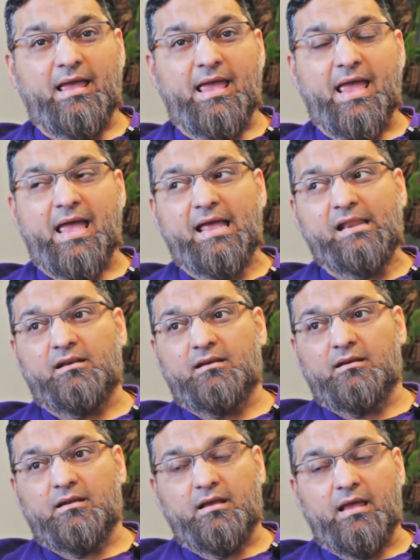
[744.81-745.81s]

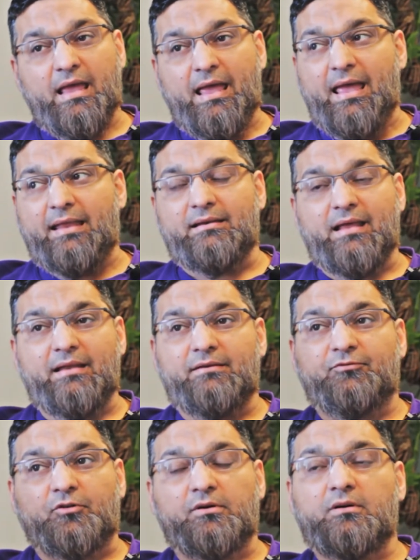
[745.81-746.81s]
And
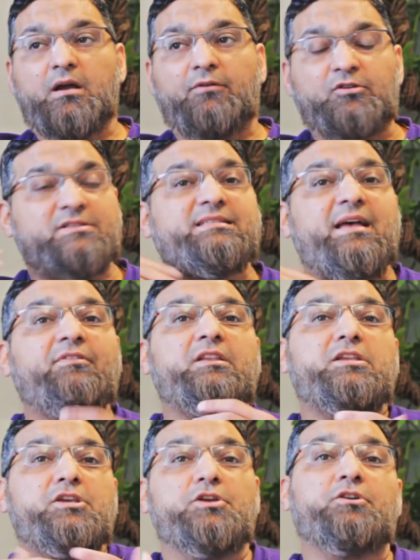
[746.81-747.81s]
for
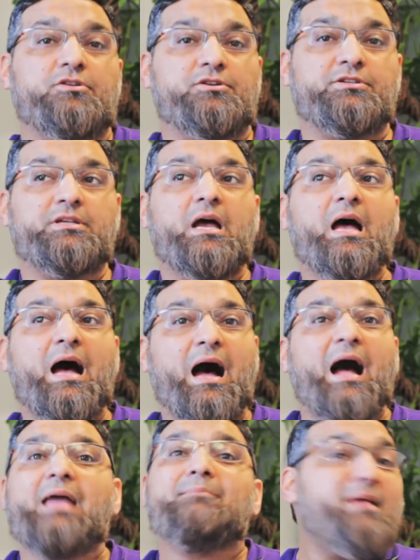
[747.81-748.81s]
7 years,
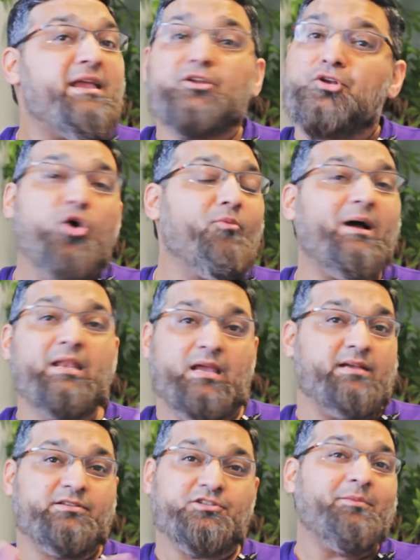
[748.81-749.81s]
I made no money
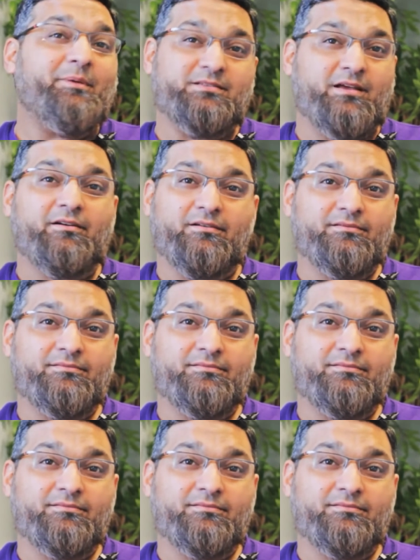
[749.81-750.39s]
as a shipping center.